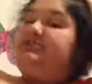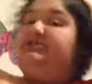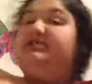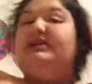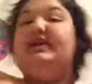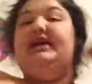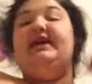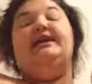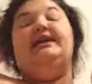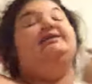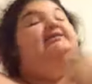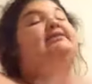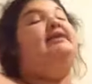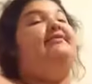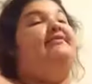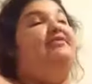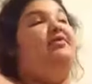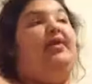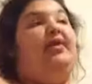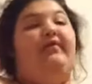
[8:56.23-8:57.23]
of the day is
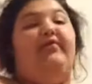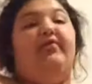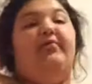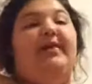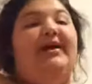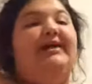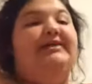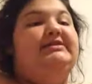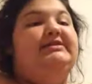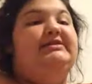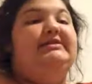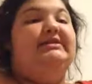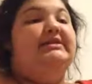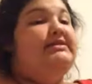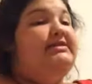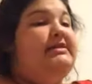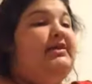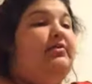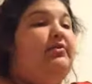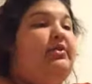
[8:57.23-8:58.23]
have you ever been to
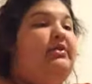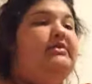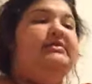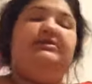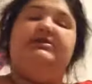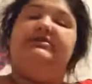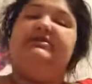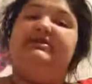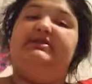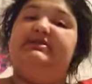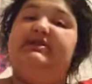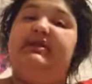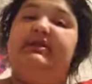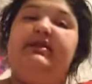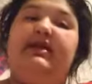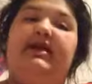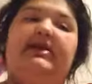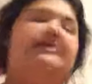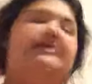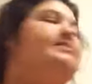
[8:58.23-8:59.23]
Disney World or
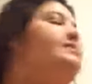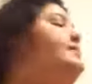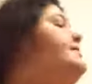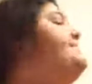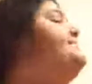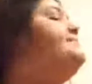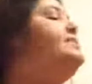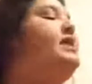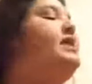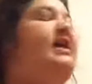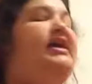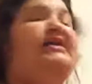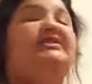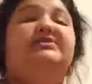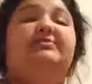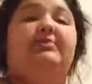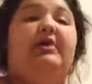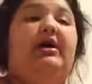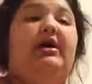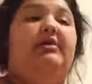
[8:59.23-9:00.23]
Disneyland? And
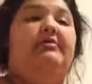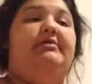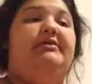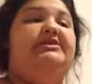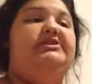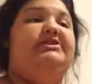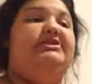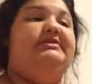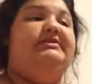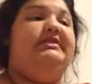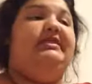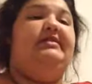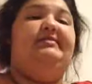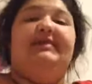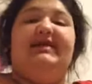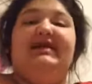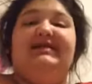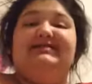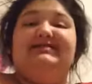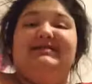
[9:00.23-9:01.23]
tomorrow is just going
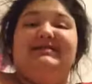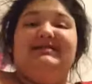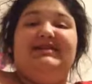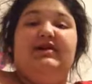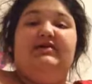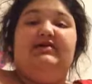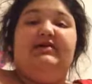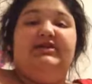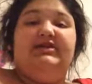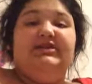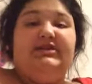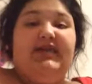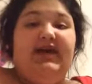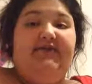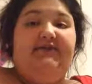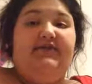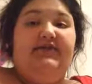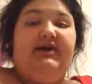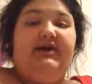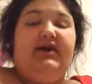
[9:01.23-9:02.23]
to be a sit down and
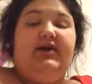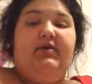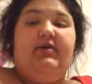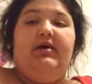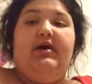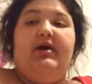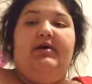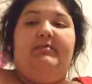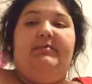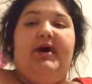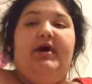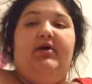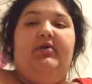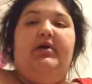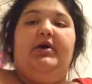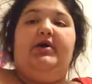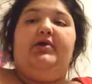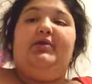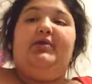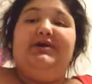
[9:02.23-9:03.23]
chat video
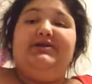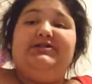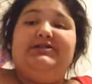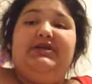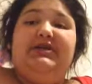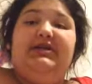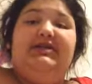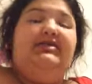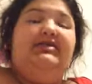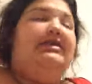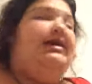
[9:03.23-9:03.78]
about a question